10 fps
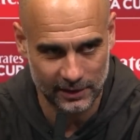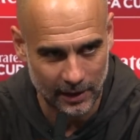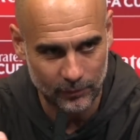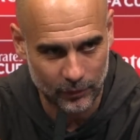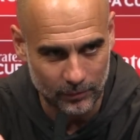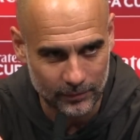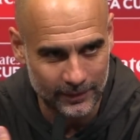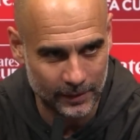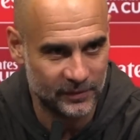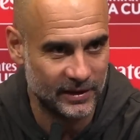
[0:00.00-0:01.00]
Come from
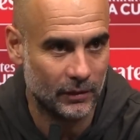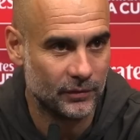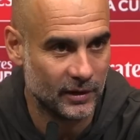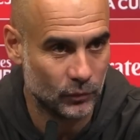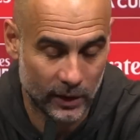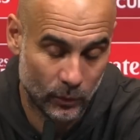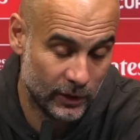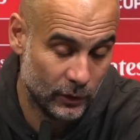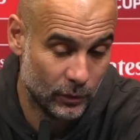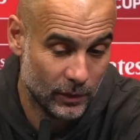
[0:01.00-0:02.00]
themselves. That's why
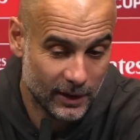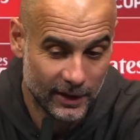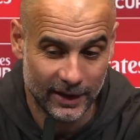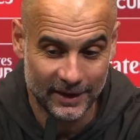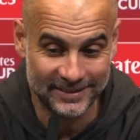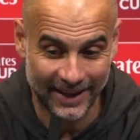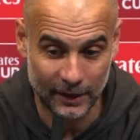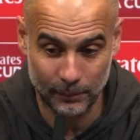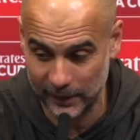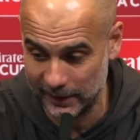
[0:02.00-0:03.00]
when you sign
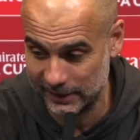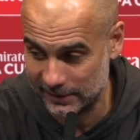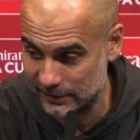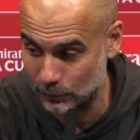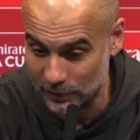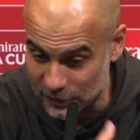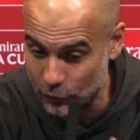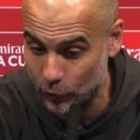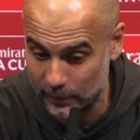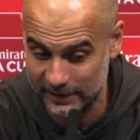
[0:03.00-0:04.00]
a player, to
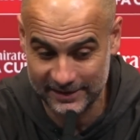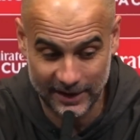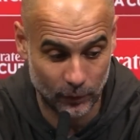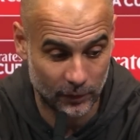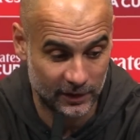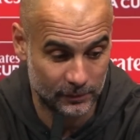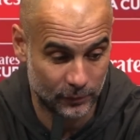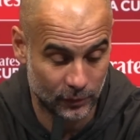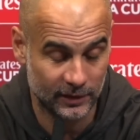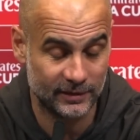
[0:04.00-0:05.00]
discover these kind of things
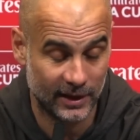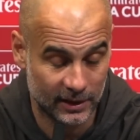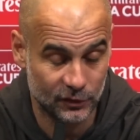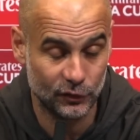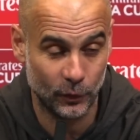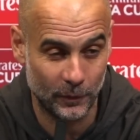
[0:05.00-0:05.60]
before the sign is so